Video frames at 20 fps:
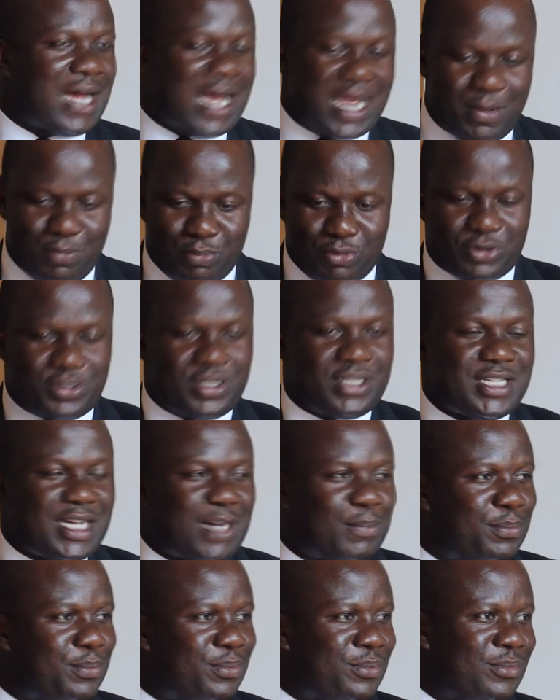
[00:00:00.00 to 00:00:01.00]
I brought it
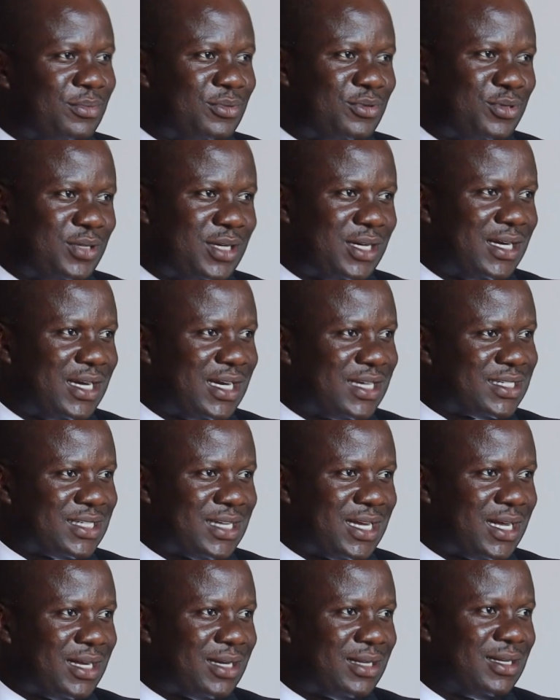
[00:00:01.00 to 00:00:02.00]
up to the
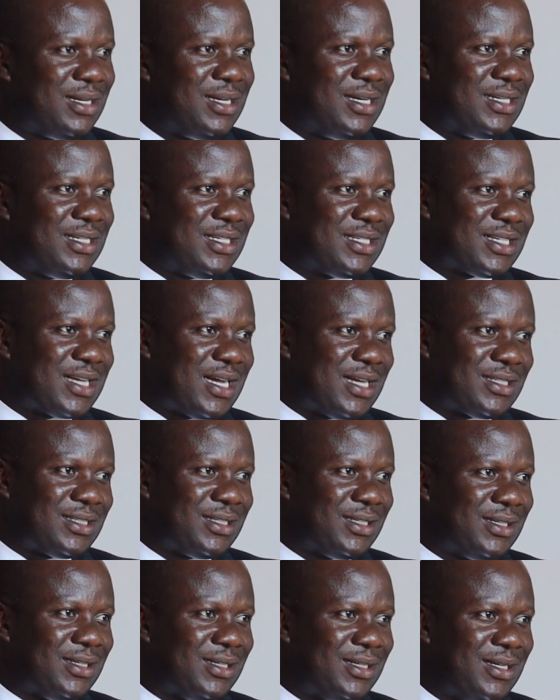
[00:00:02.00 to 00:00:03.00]
national
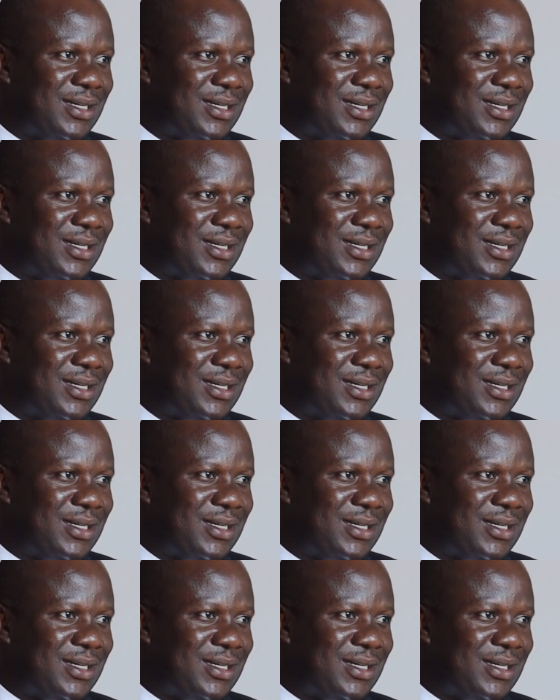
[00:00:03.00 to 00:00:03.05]
discussion